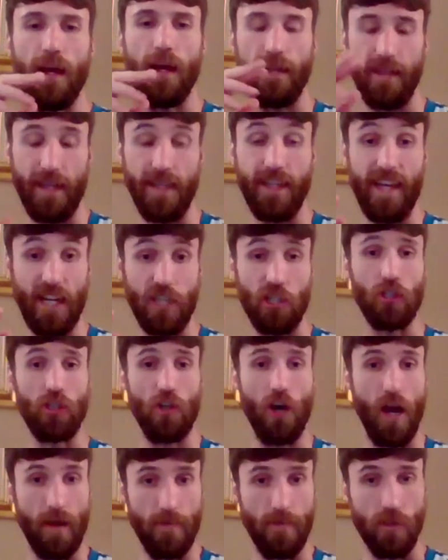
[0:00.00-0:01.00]
In the extra
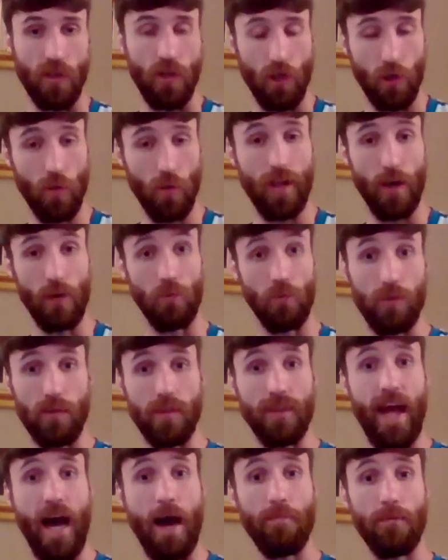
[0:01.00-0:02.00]
time, Julio
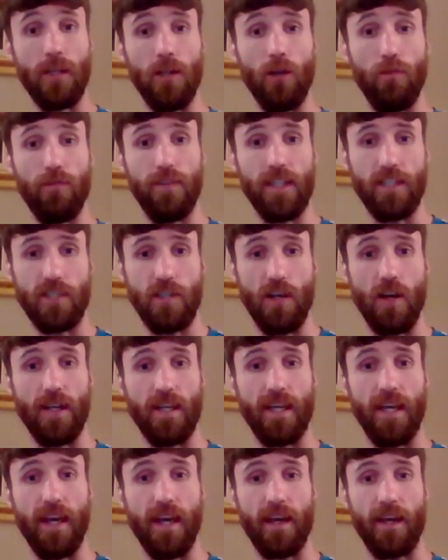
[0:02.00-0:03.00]
nabbed a lovely
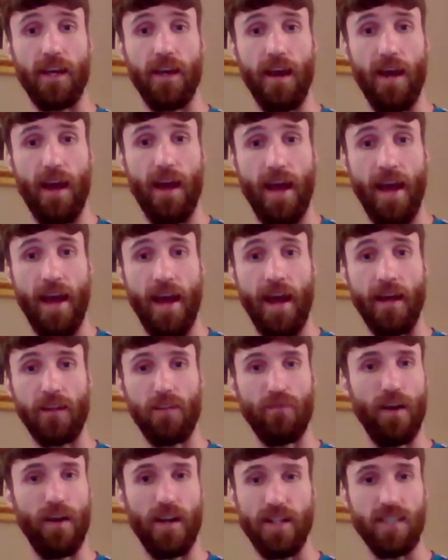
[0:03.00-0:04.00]
sidekick uh, at
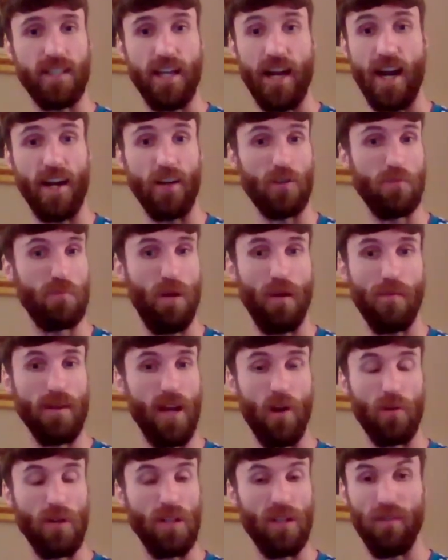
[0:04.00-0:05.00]
the very start. It's probably
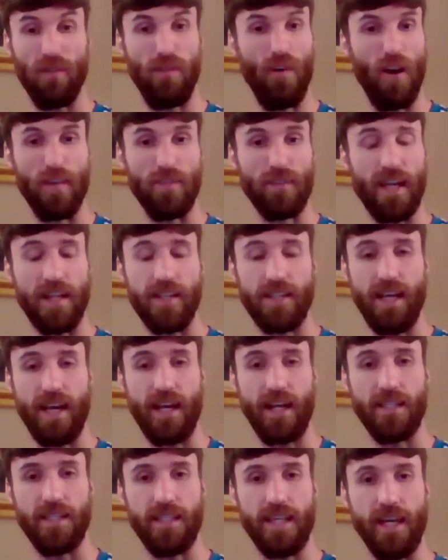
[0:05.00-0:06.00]
only five, ten
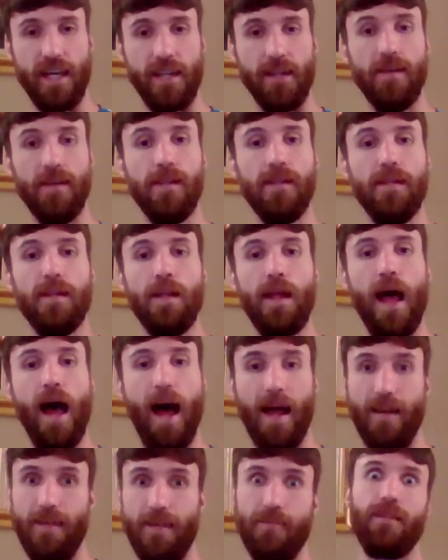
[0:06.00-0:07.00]
seconds in.
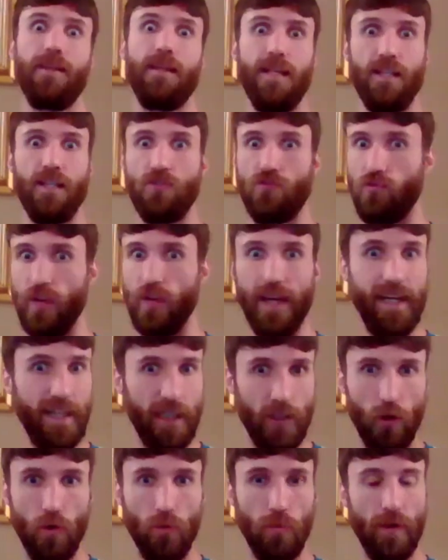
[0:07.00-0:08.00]
And he's really
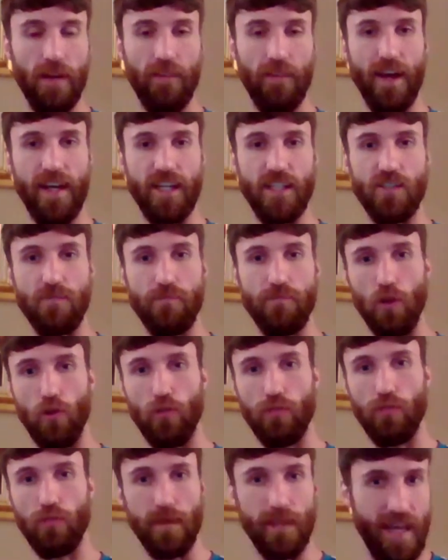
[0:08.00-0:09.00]
good with evasive
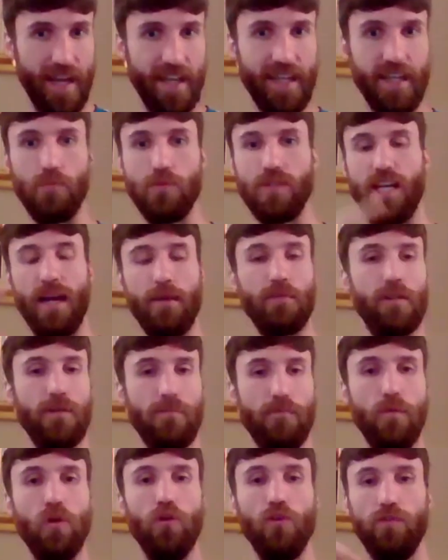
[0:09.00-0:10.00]
movement. And he was able to
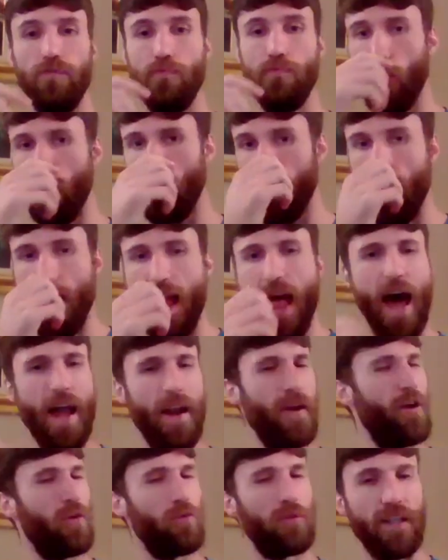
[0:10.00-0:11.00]
move, move. And
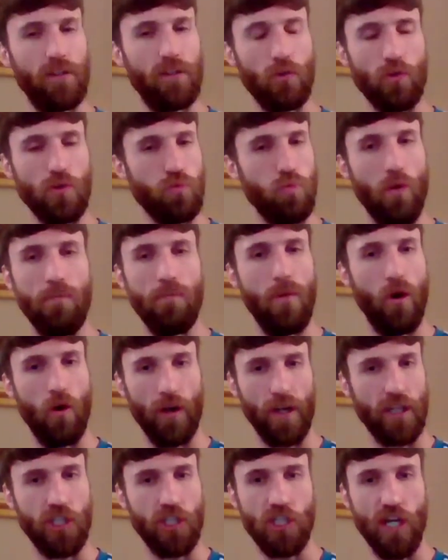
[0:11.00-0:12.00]
I don't think there was one
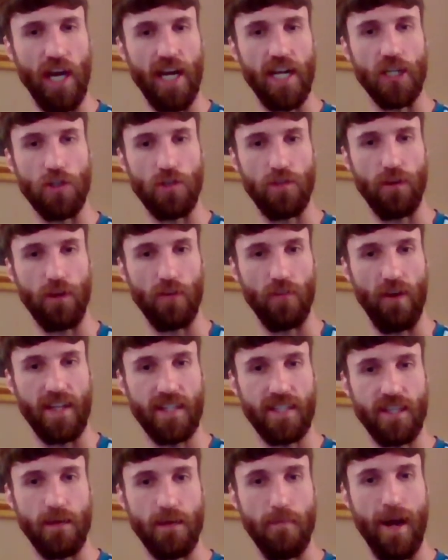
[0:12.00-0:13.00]
more exchange for the
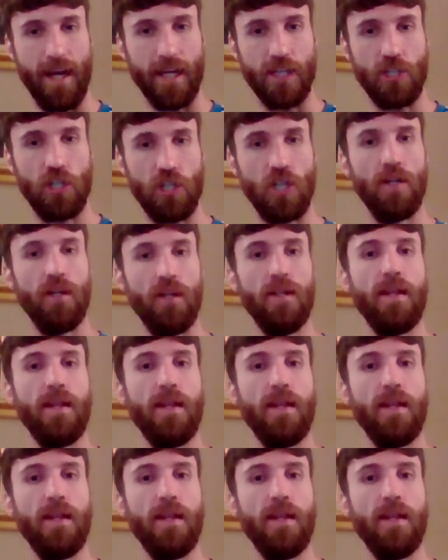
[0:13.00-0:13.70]
rest of the match.